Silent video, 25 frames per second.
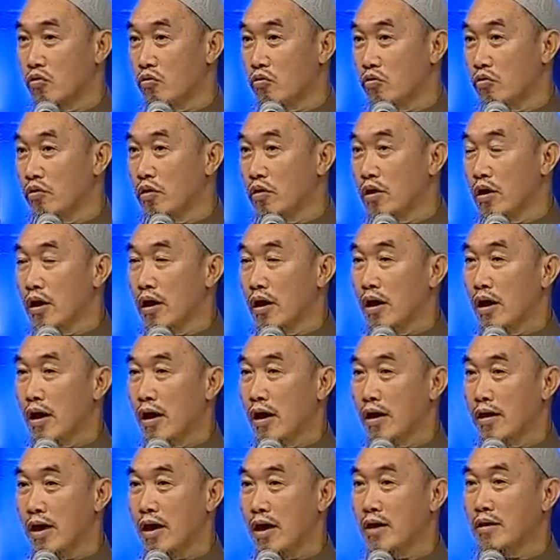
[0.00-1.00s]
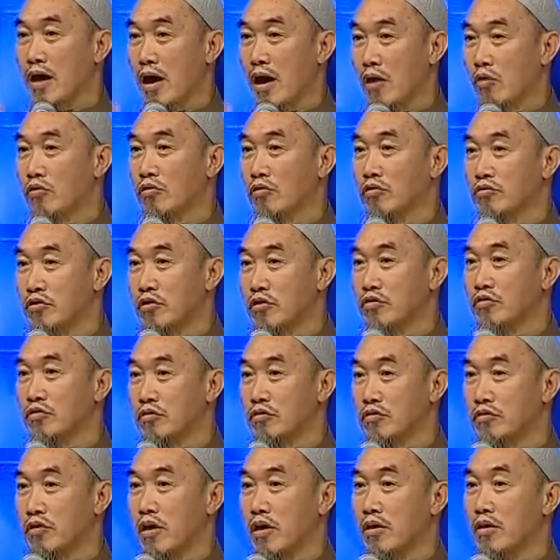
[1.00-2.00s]
So again, I will
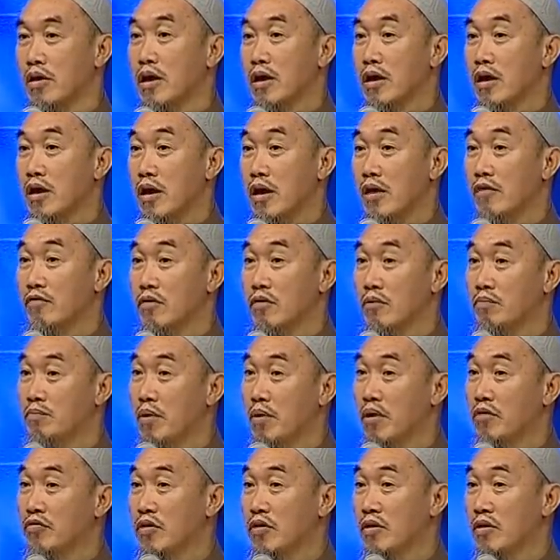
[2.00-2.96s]
just say, if the